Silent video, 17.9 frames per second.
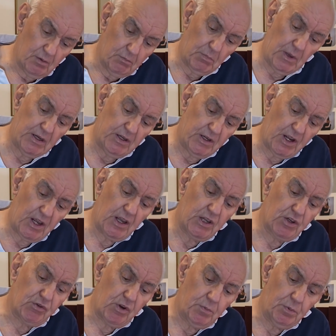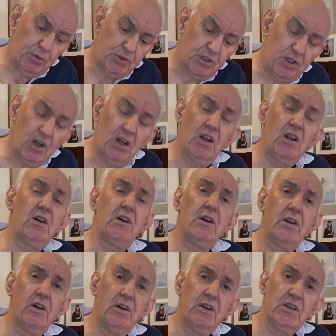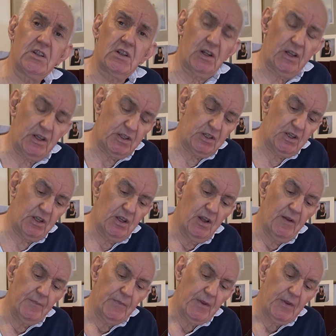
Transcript: mandatory, put in a line isolator